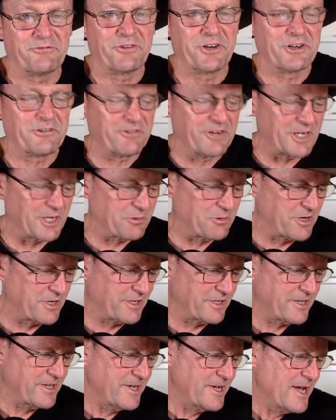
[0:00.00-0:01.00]
really, really
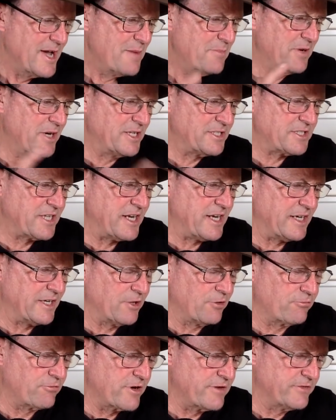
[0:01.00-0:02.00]
quickly. But let's get into
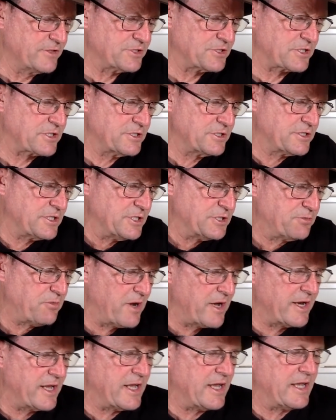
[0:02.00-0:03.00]
the rivers because this
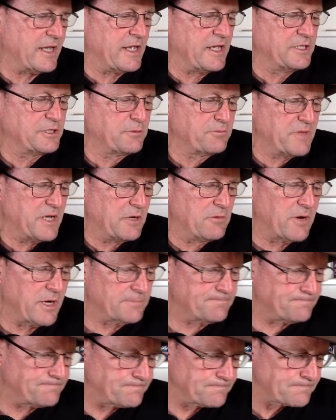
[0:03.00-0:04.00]
one here is a big
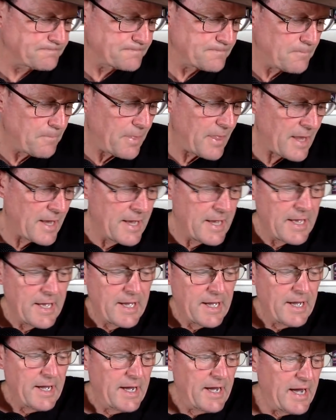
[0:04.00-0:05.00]
one.
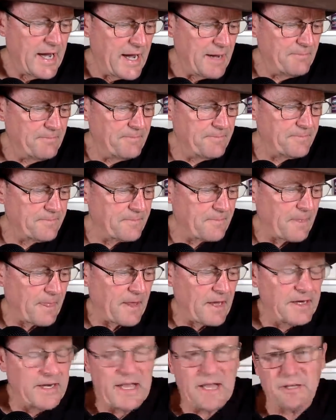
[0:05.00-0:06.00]
Um,
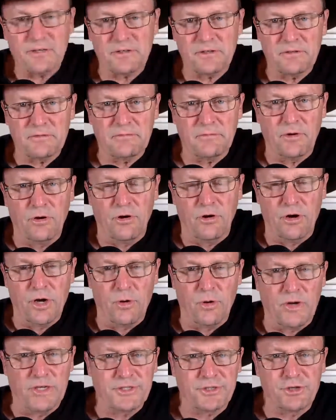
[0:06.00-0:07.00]
now, I
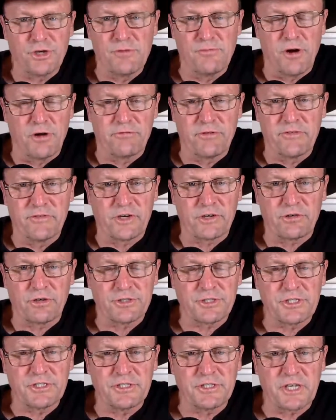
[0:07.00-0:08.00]
always do my river
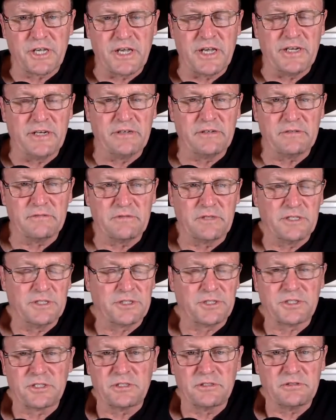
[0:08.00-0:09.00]
crossings in
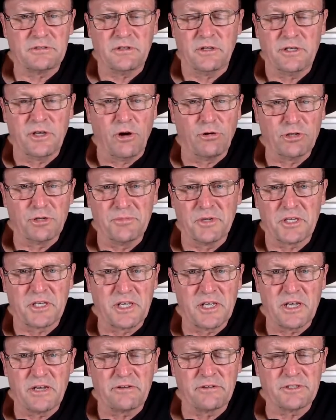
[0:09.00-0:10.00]
it's the ultimate
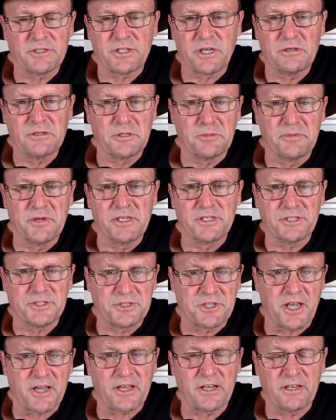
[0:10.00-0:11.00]
gear it seems to be
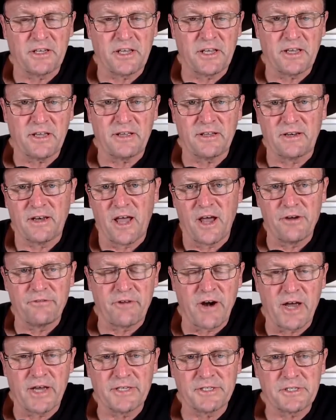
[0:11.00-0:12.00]
second gear, low
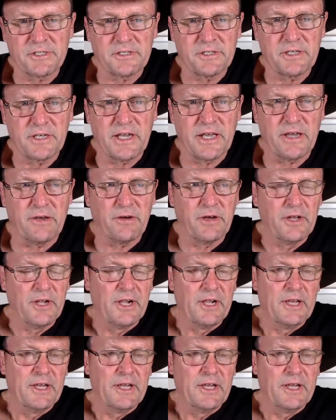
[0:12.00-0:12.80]
range. Now,